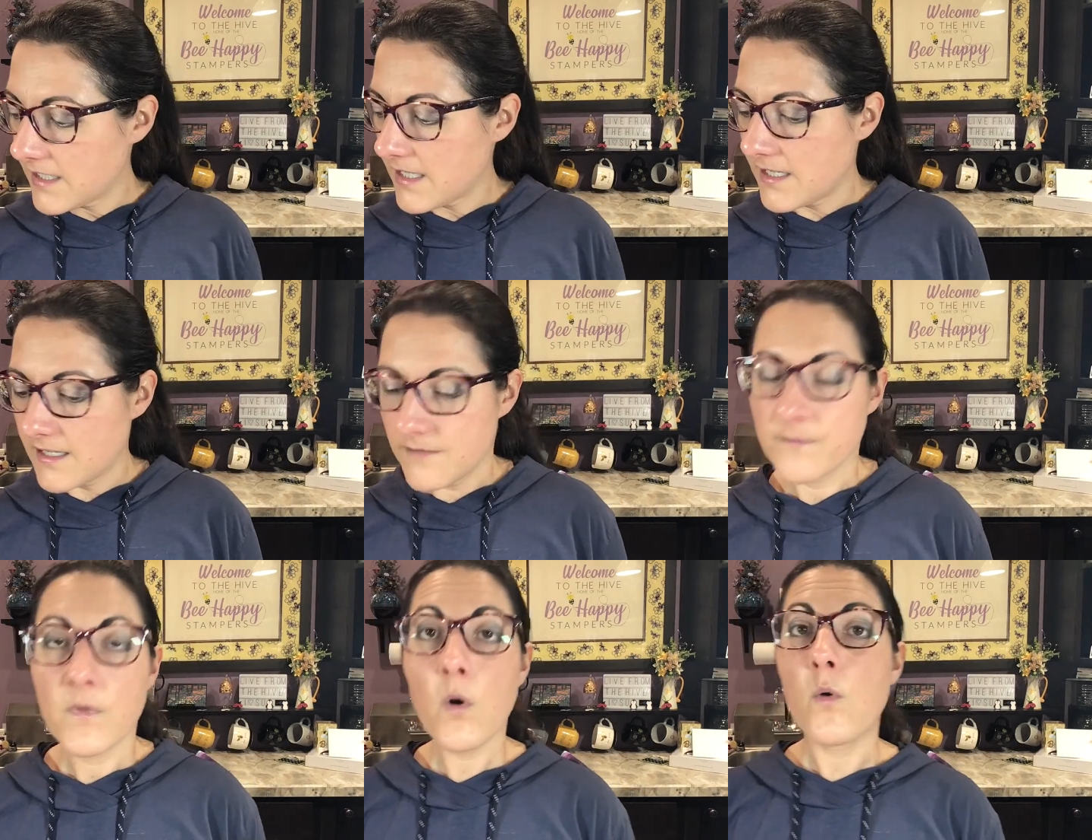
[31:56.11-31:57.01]

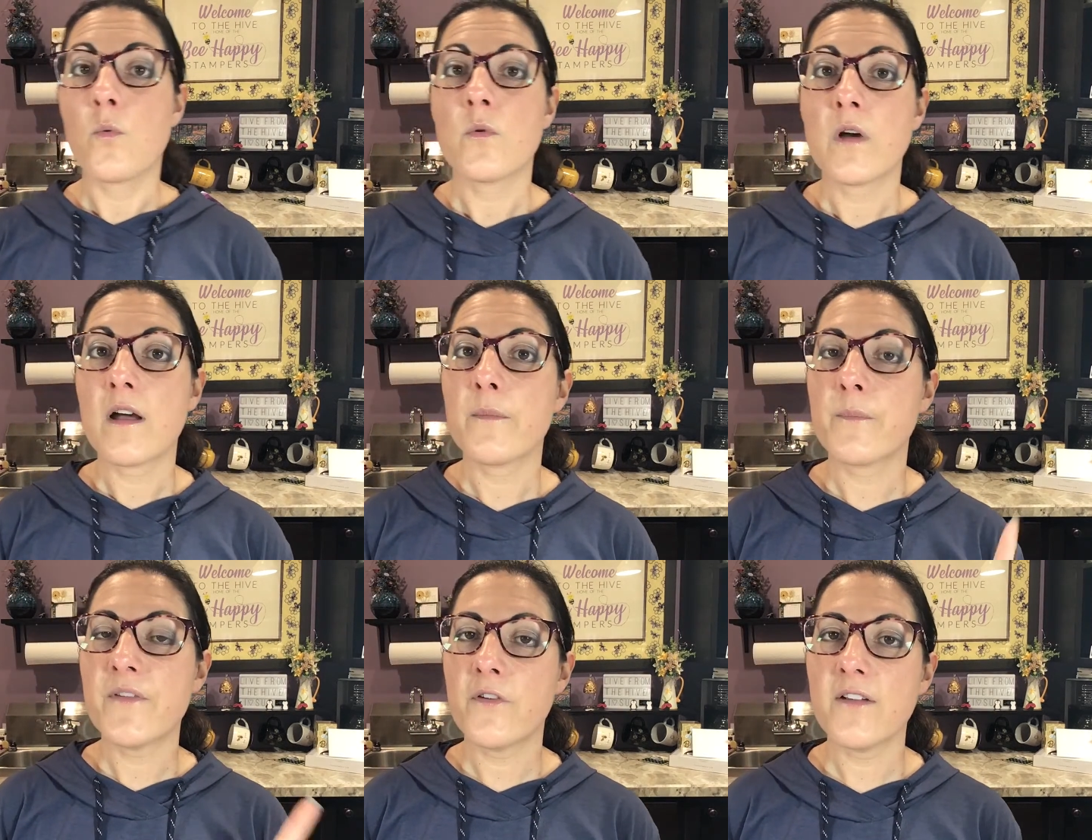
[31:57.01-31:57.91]
Um, oh,
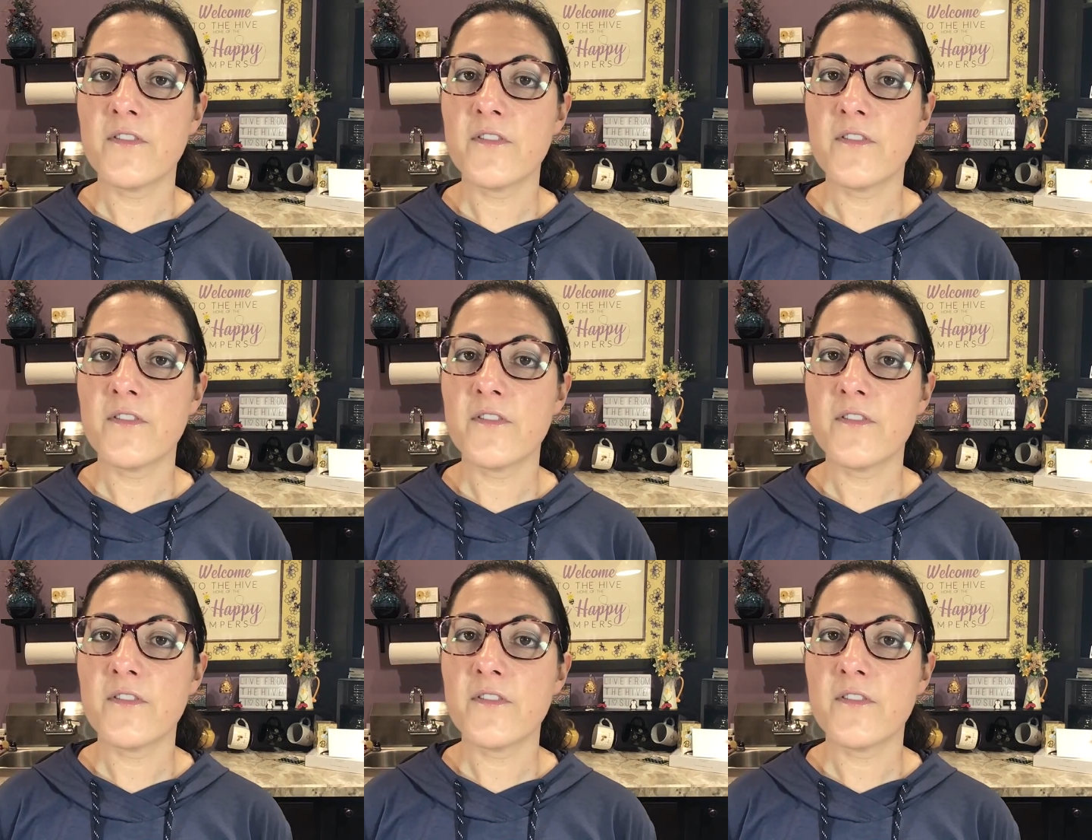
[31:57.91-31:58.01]
before I